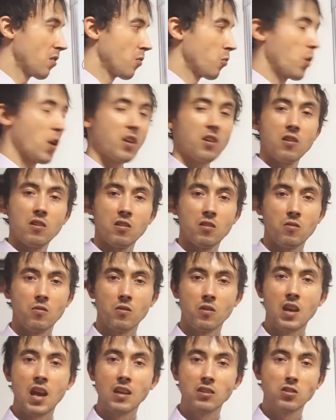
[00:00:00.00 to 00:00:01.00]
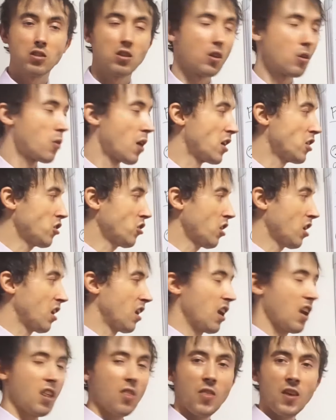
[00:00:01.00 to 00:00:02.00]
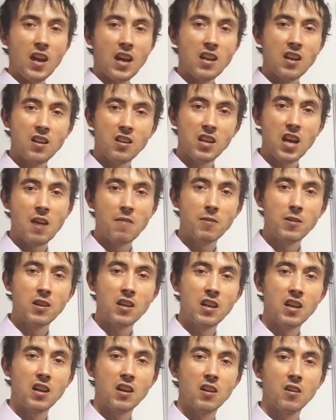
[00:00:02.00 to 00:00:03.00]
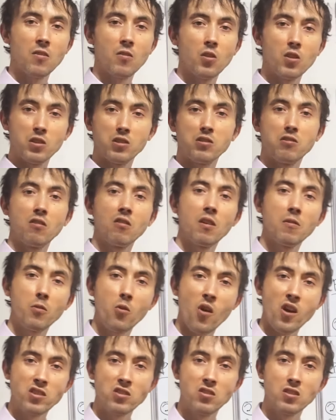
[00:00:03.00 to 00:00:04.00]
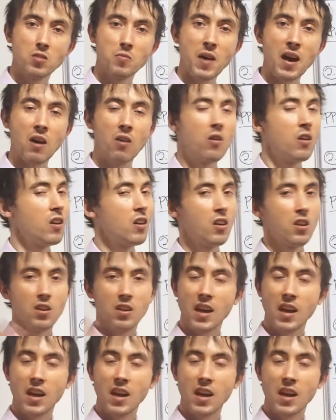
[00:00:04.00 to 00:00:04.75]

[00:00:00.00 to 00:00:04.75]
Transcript: what your answer your question and anything I didn't cover here, or you still have questions about.